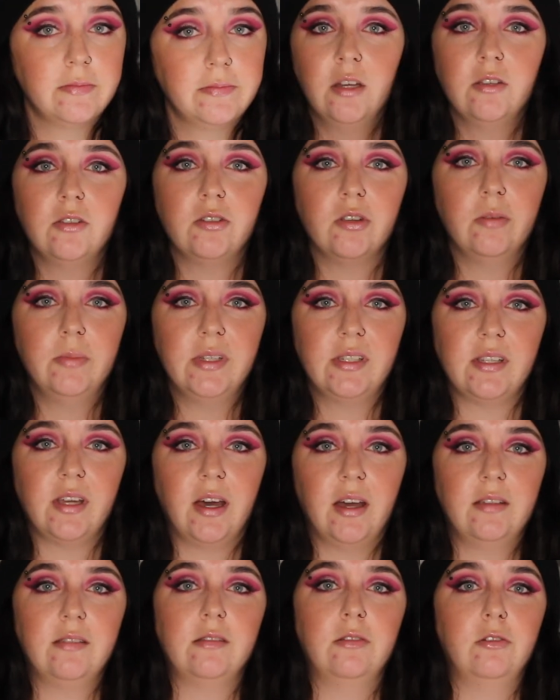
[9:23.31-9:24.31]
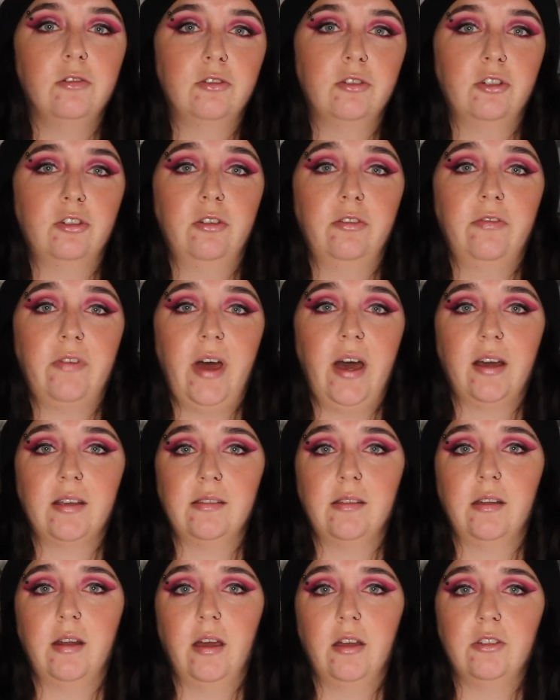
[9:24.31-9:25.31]
So besides the nutrition facts
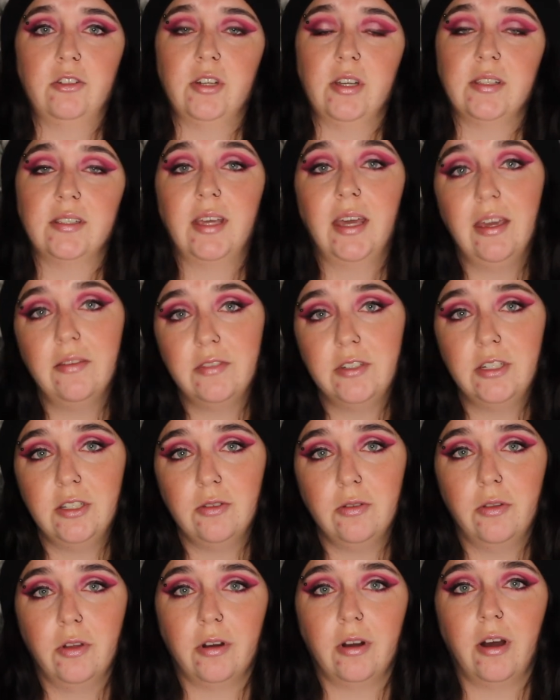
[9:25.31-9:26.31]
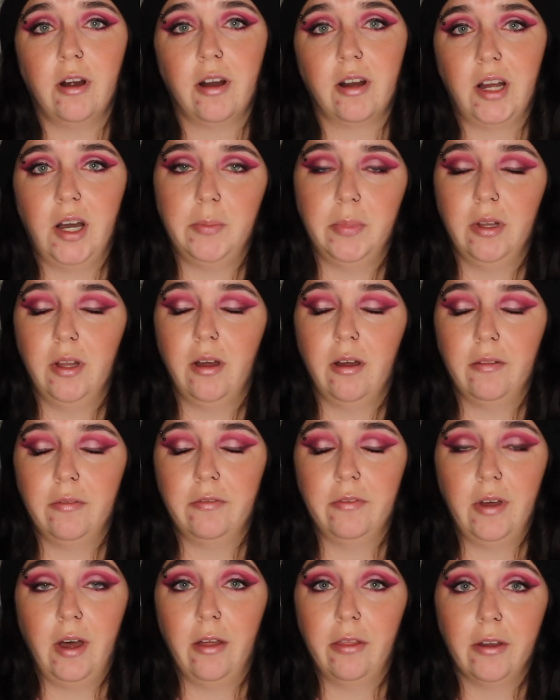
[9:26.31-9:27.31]
that I just gave to you, there are a couple of
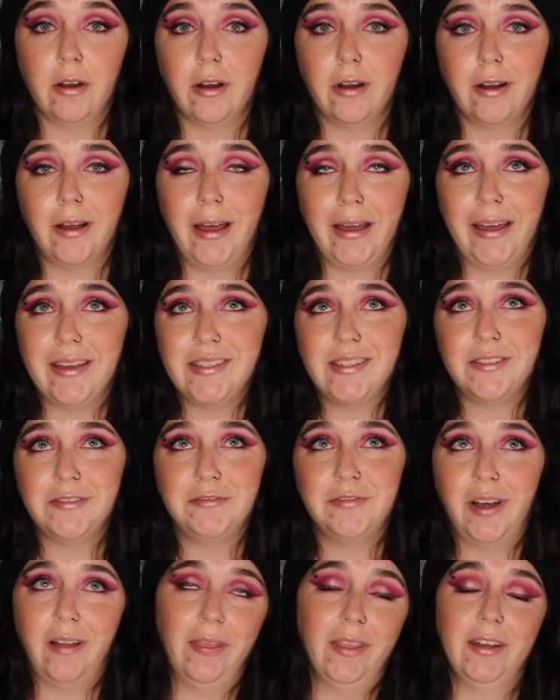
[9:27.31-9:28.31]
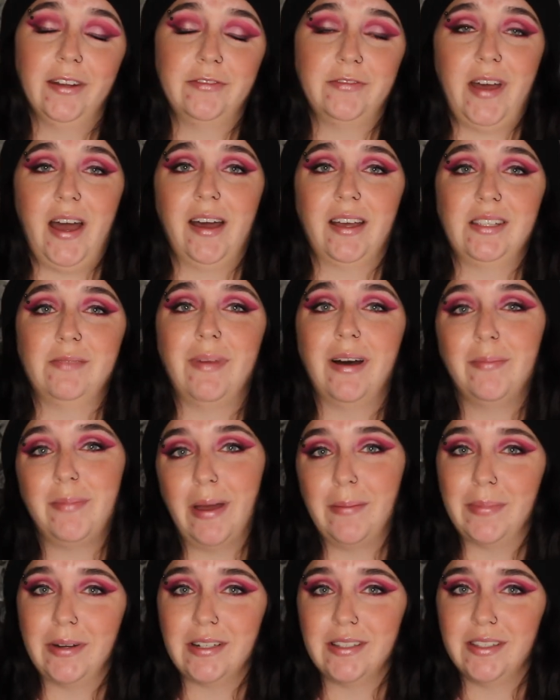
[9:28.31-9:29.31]
other, I guess, fun little facts about
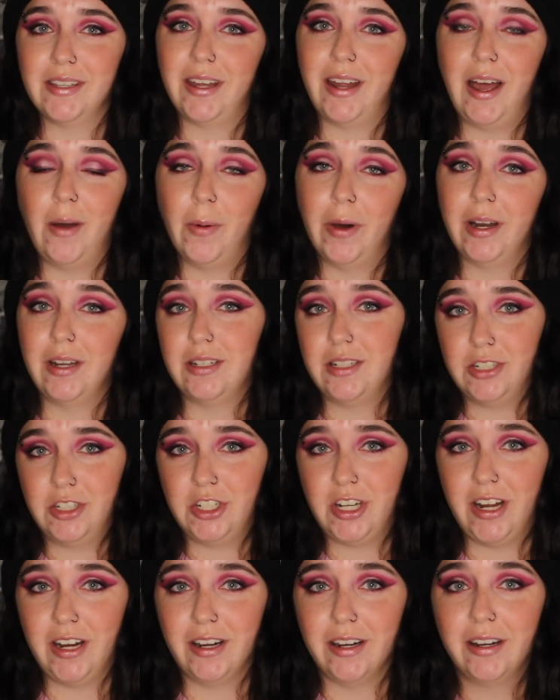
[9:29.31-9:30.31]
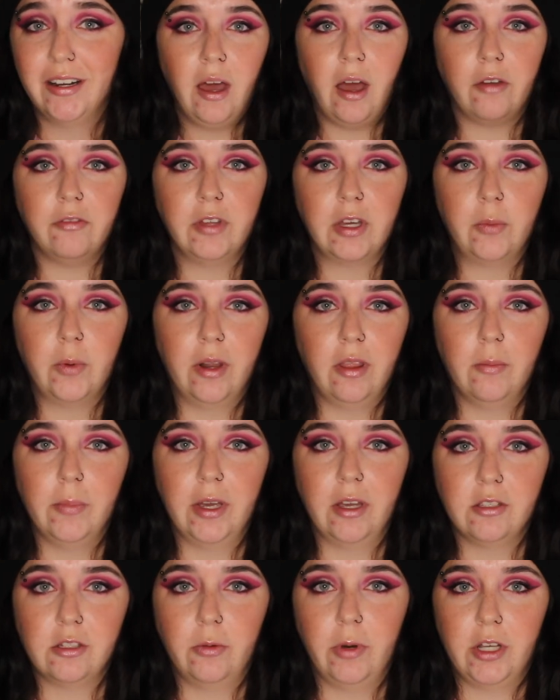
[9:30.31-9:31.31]
peppers that I wanted to share. I feel like one of the
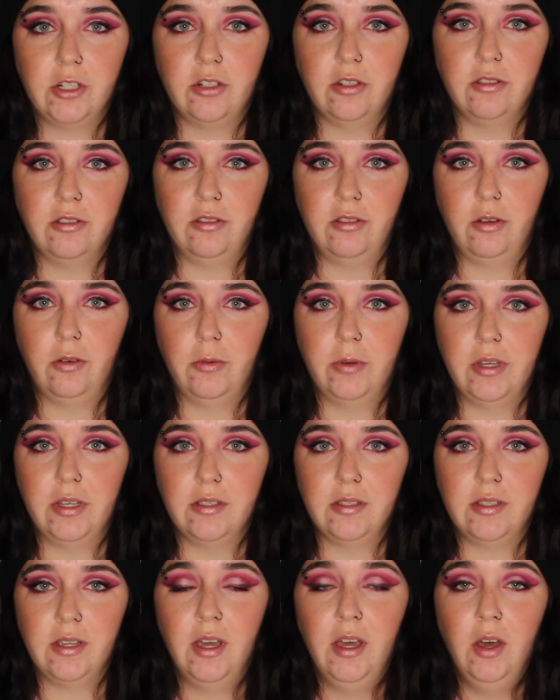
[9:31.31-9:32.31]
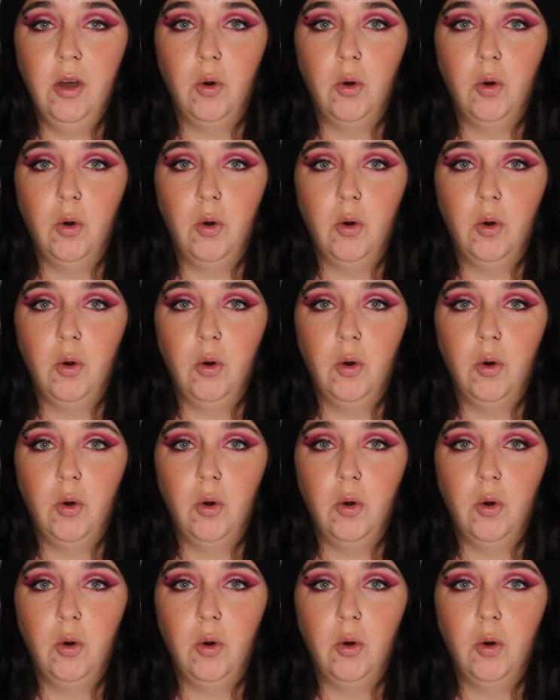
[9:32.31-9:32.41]
biggest questions is always,